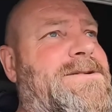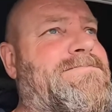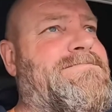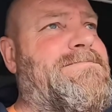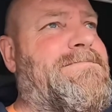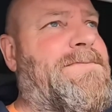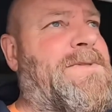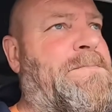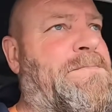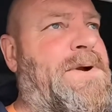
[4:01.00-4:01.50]

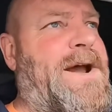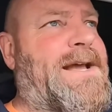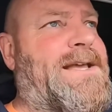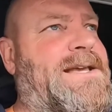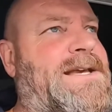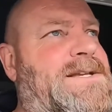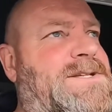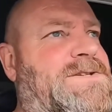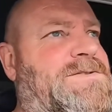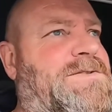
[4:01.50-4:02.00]
The
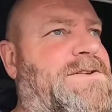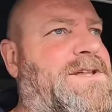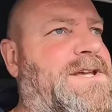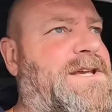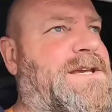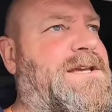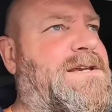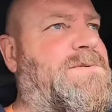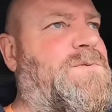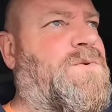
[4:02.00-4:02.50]
brackets for
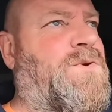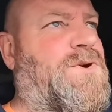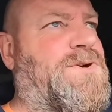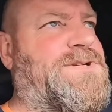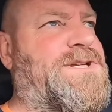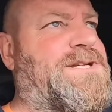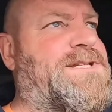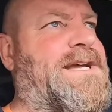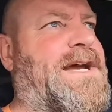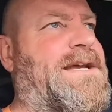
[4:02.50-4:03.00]
the
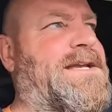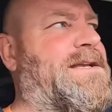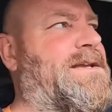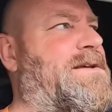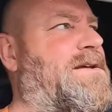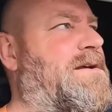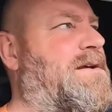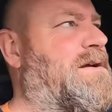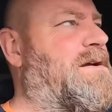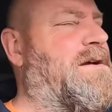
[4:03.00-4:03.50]
water tank
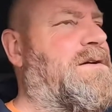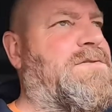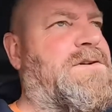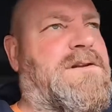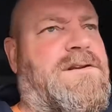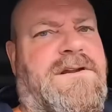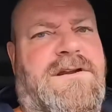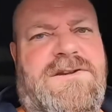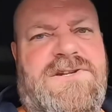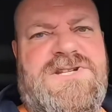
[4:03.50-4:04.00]
got
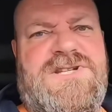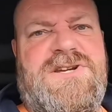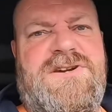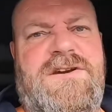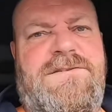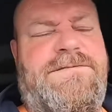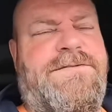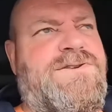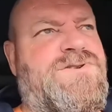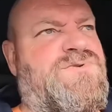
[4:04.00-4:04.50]
a lot of
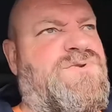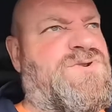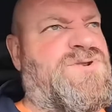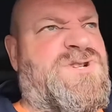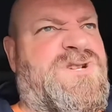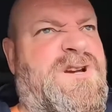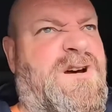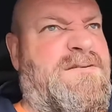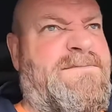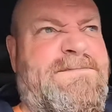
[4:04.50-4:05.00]
surface
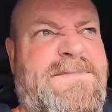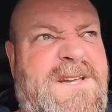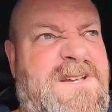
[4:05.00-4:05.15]
rust on.